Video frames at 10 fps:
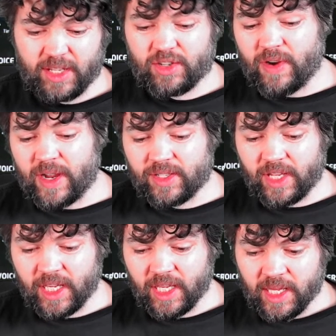
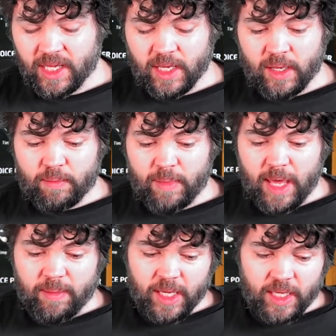interesting.
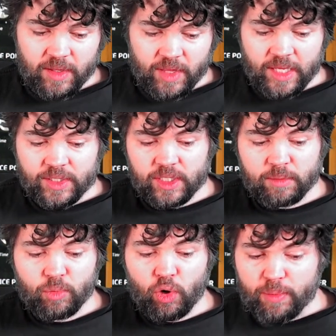Maybe there's
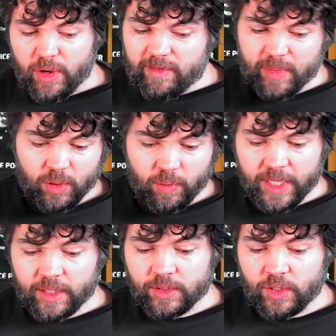some more movement that
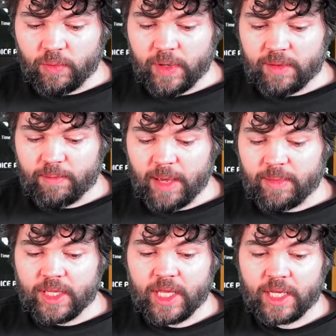we could do with.
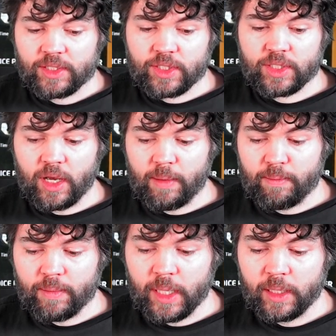Maybe there's
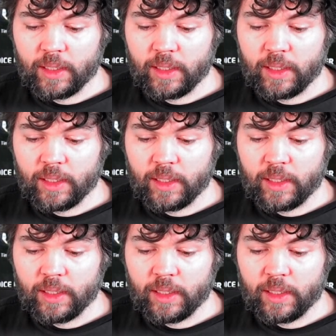some